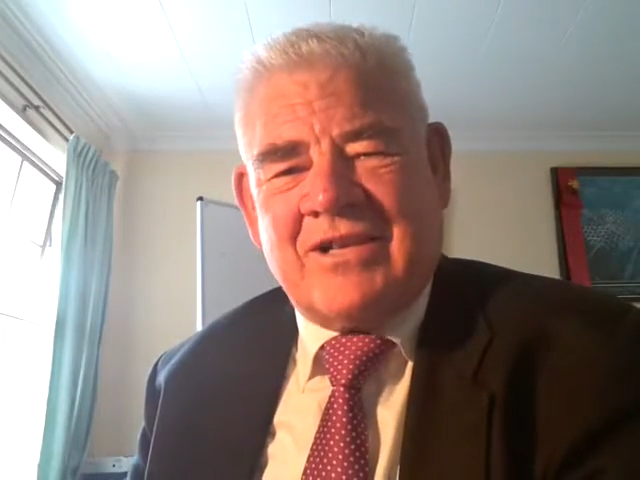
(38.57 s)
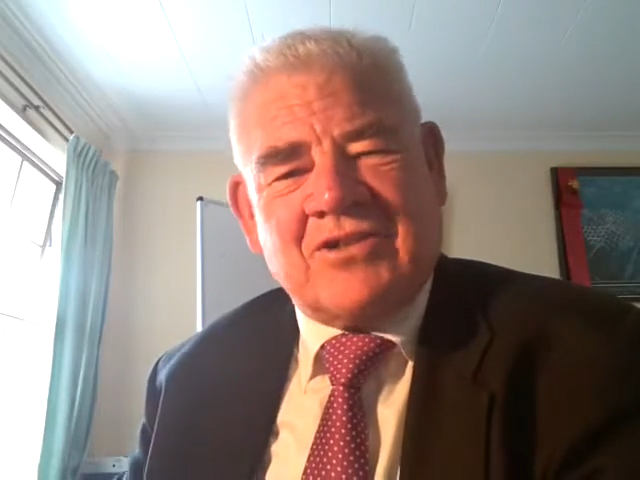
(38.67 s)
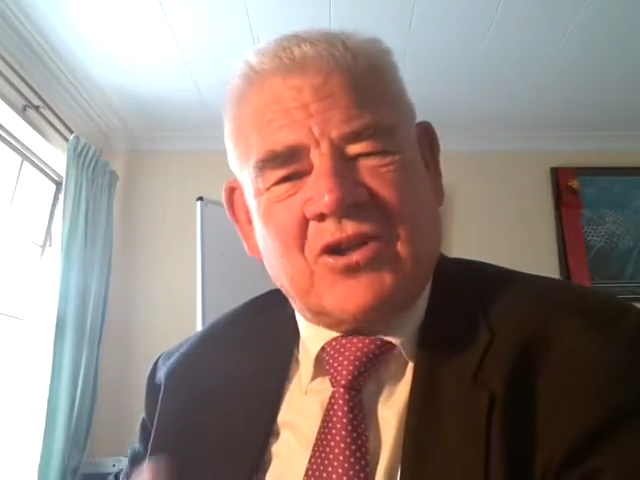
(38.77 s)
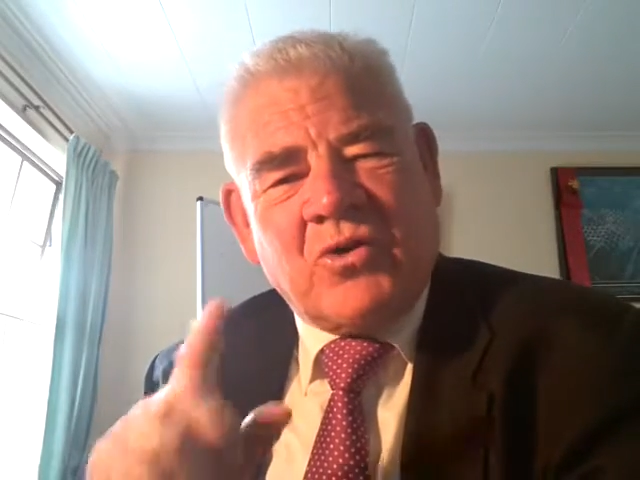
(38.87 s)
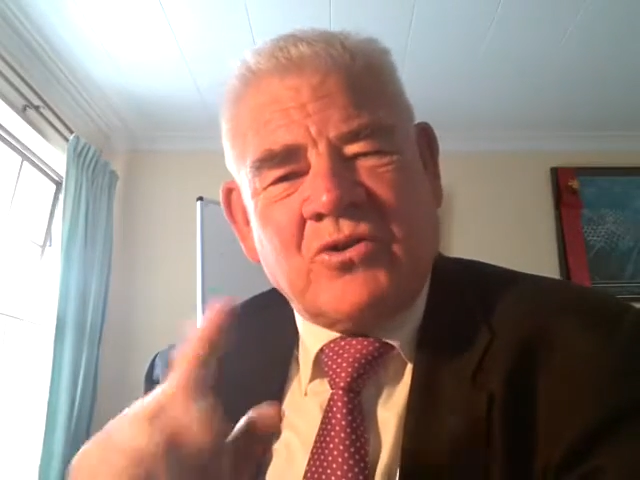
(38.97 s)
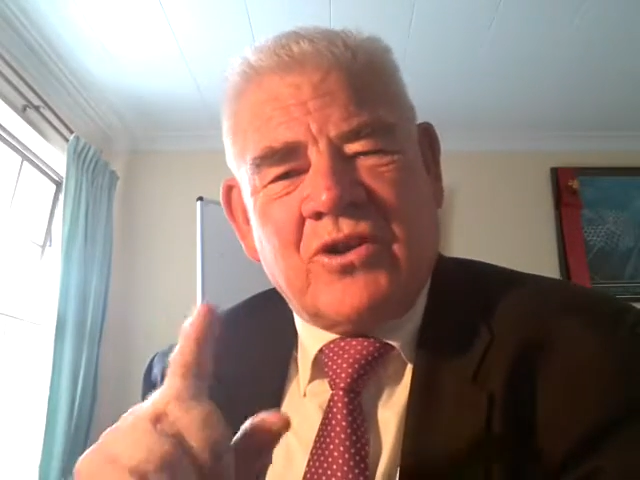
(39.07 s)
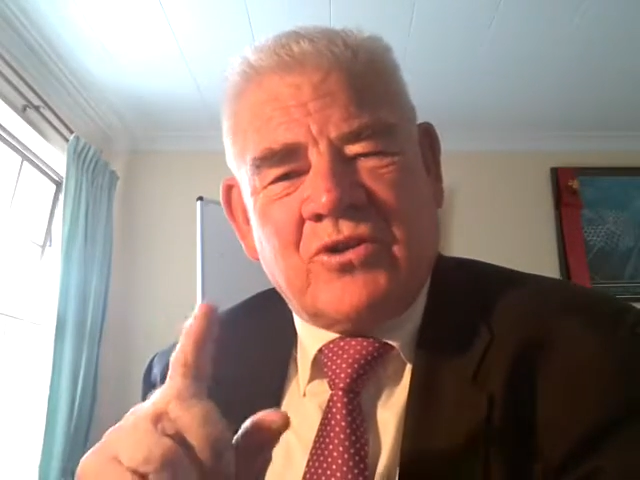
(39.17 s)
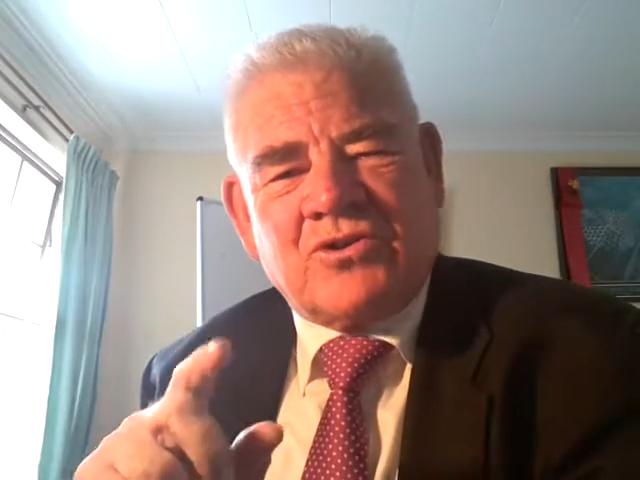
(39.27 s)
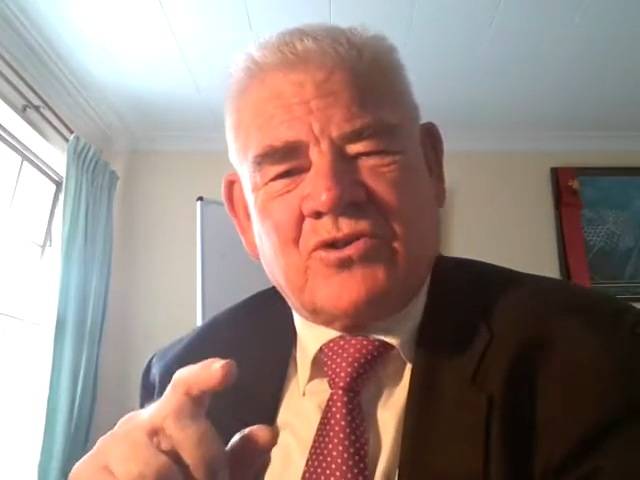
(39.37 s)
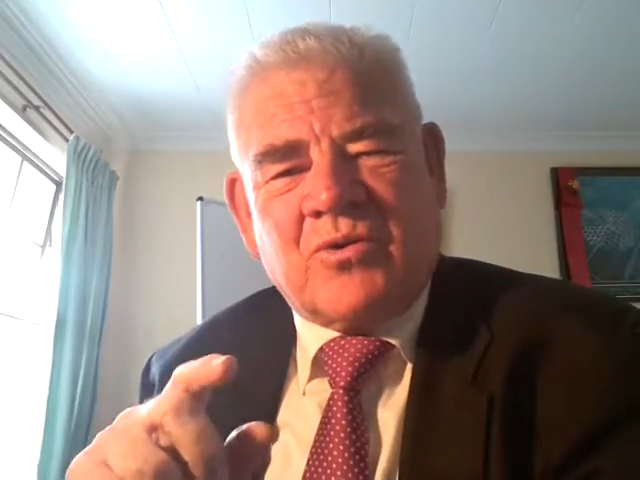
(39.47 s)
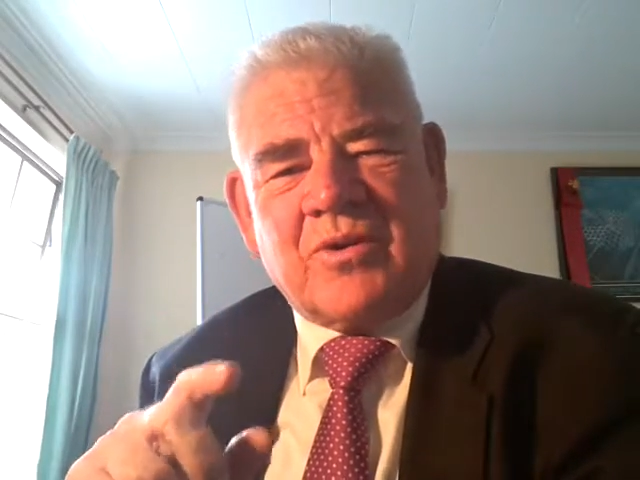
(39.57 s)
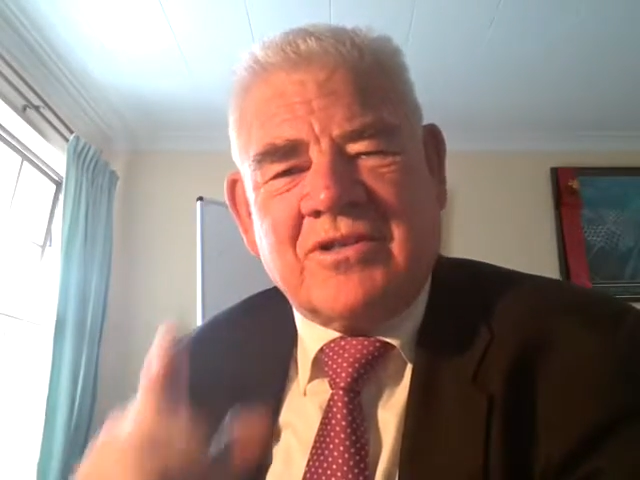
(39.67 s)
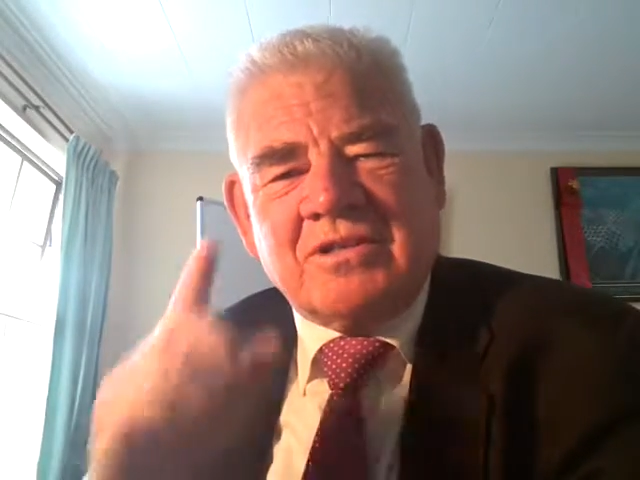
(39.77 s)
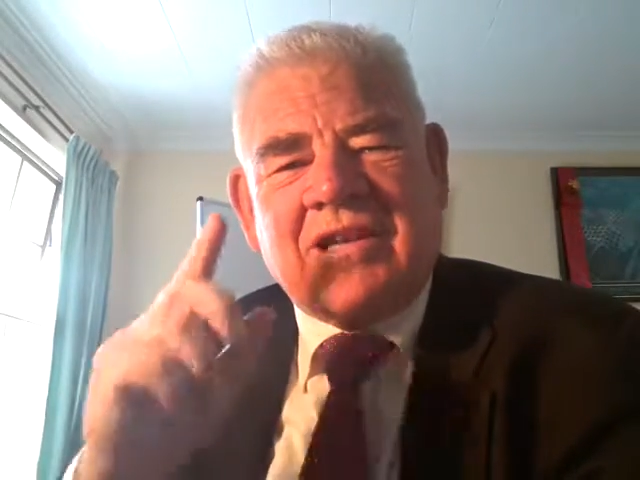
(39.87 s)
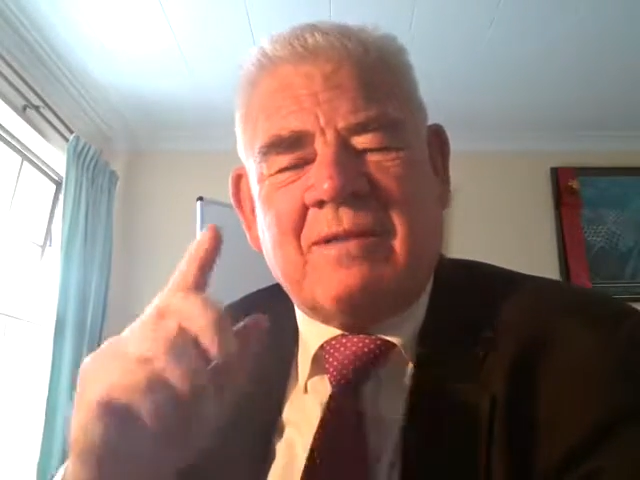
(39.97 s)
It's a good little story.
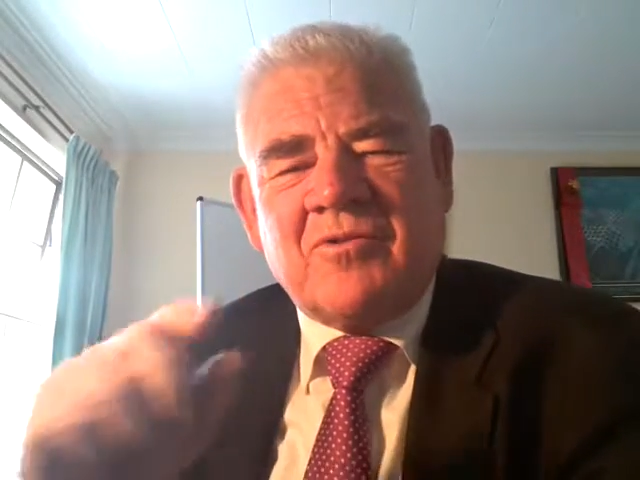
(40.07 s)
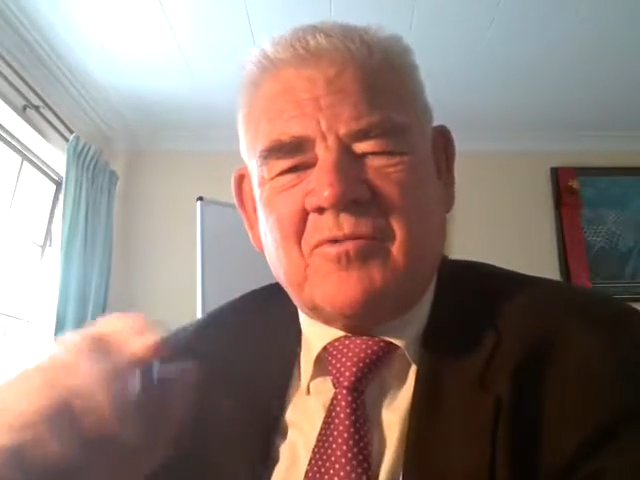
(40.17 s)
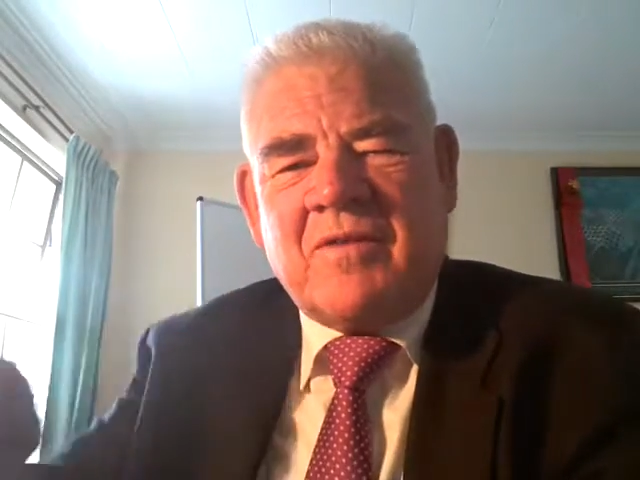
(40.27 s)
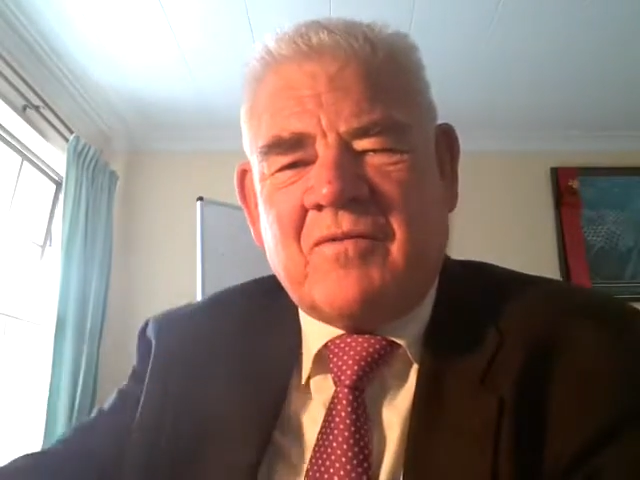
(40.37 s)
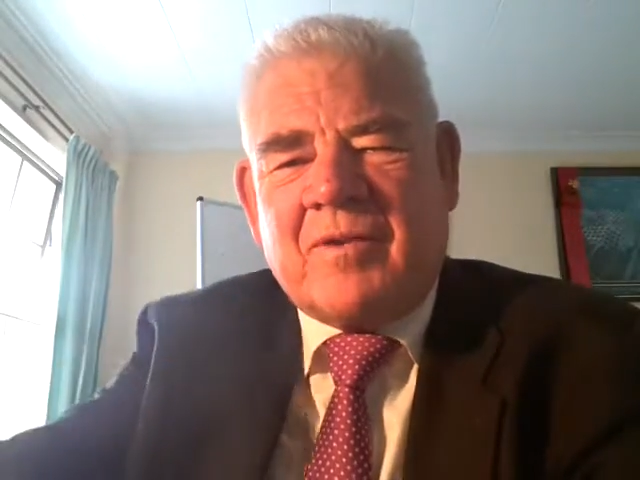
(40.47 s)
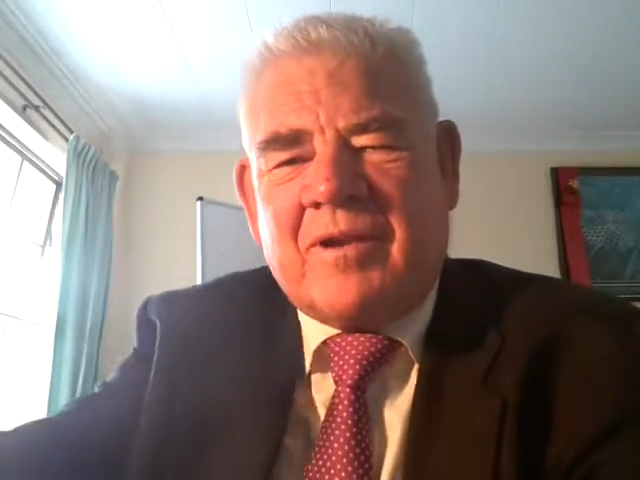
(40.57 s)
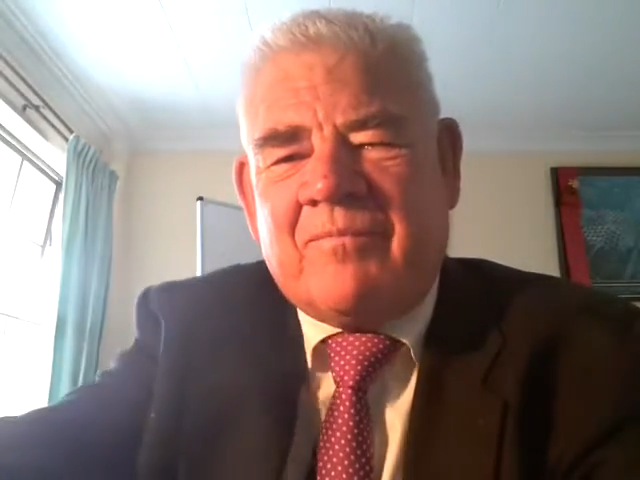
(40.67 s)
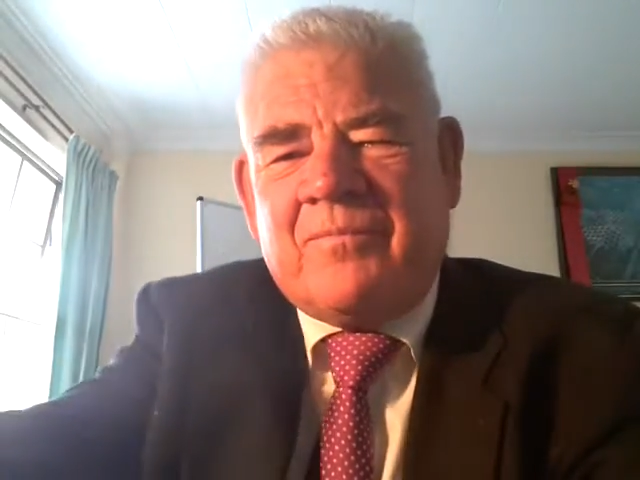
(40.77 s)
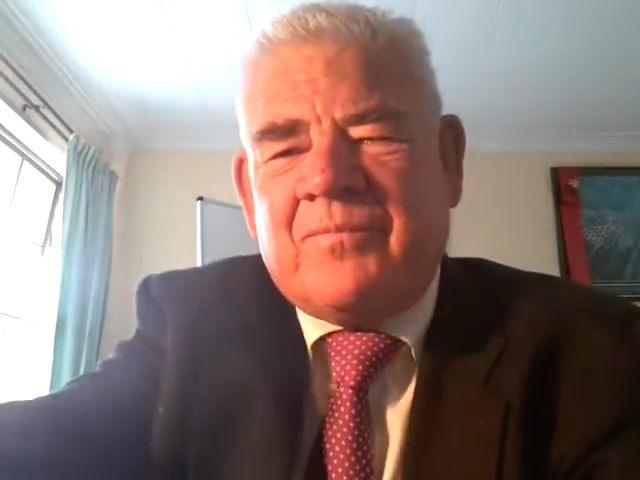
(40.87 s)
Just come with me for a minute.